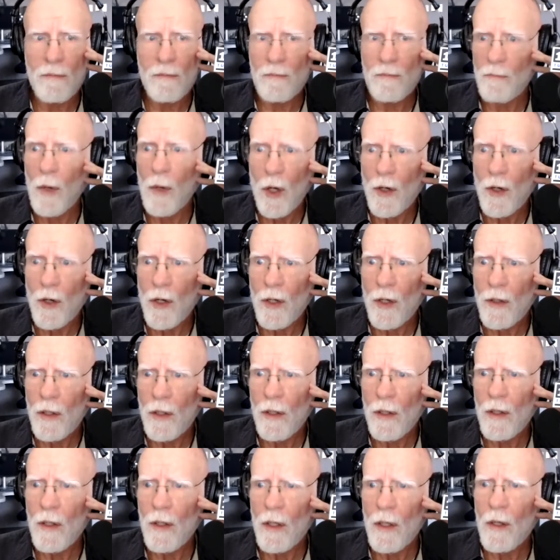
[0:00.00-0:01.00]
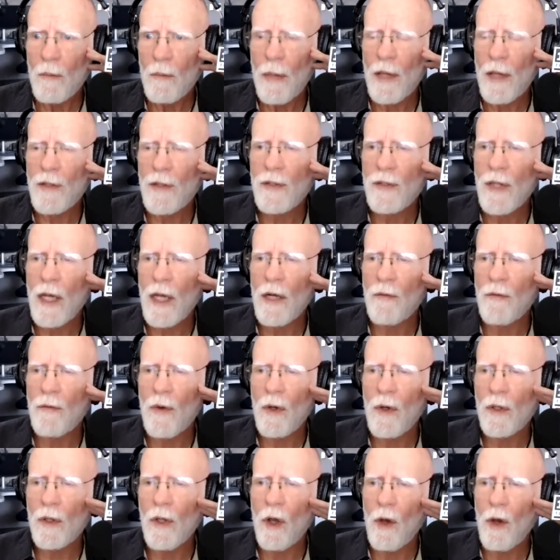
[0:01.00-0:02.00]
murdered by the state of
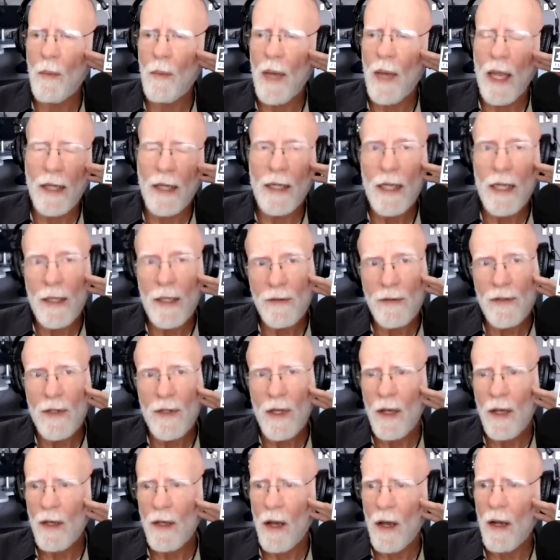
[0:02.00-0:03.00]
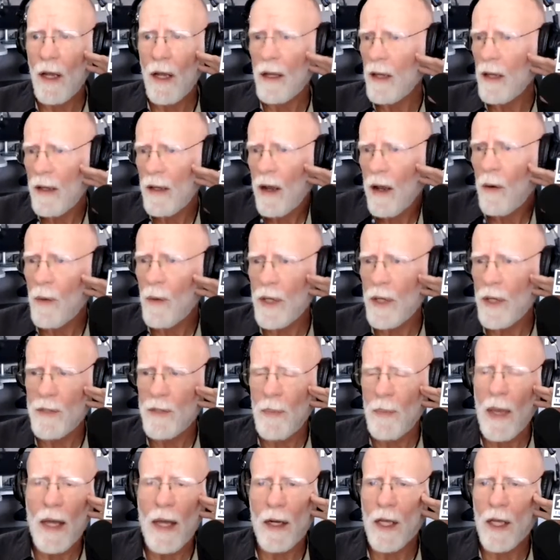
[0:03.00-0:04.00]
Oklahoma. And he's already
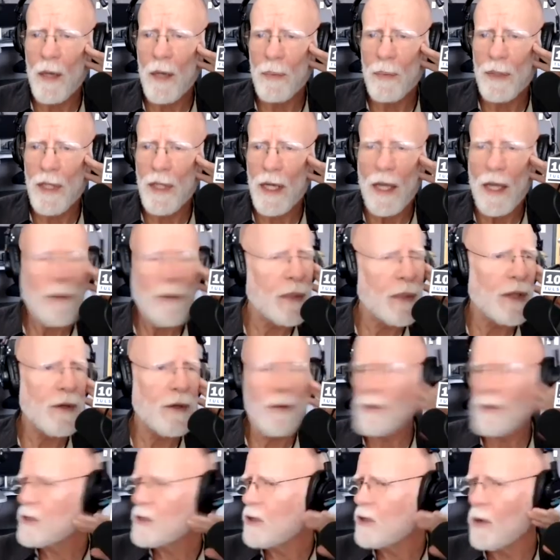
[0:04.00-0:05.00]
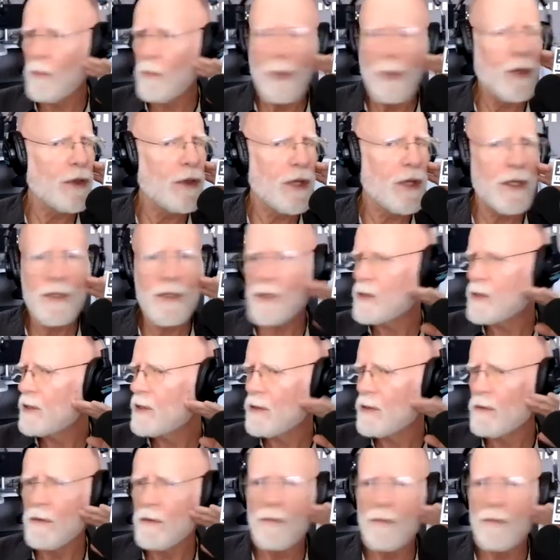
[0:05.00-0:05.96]
spent a couple days. I mean, there is no putting this